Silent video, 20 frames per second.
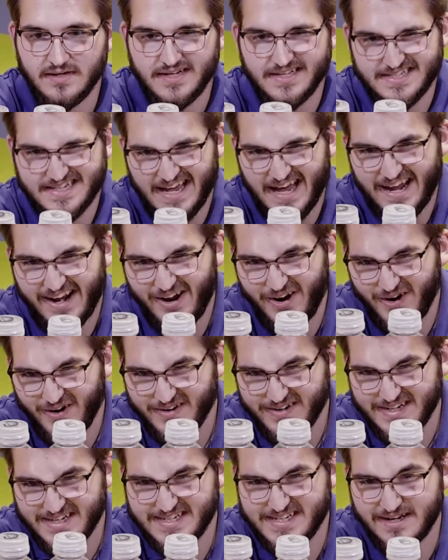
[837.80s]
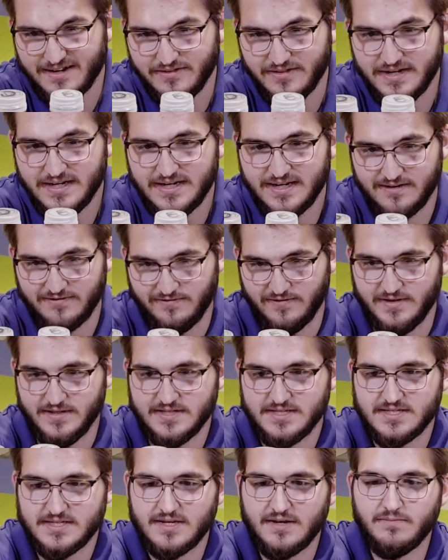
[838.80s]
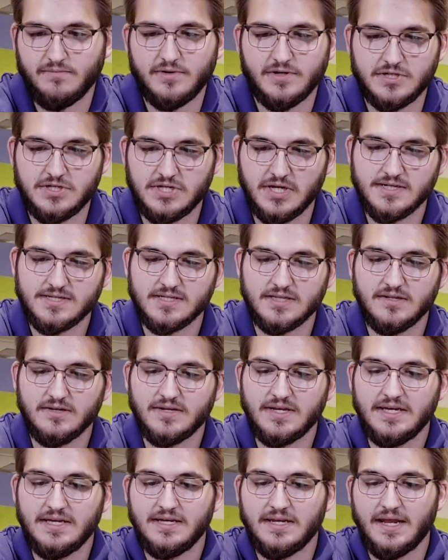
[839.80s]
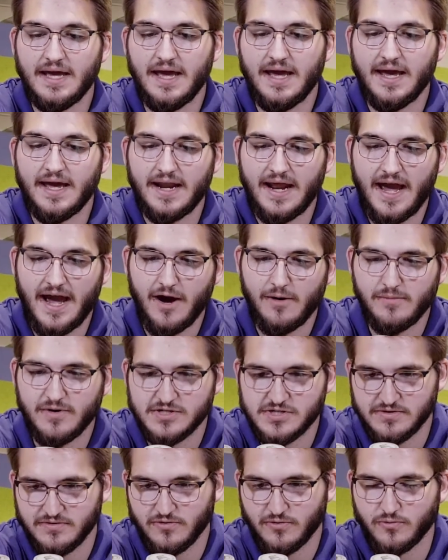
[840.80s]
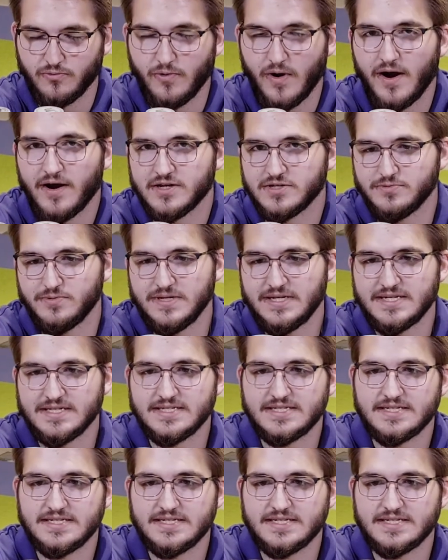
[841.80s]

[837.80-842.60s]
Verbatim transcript: it's kind of hard to tell the difference, but just looking at how much of the rocks we can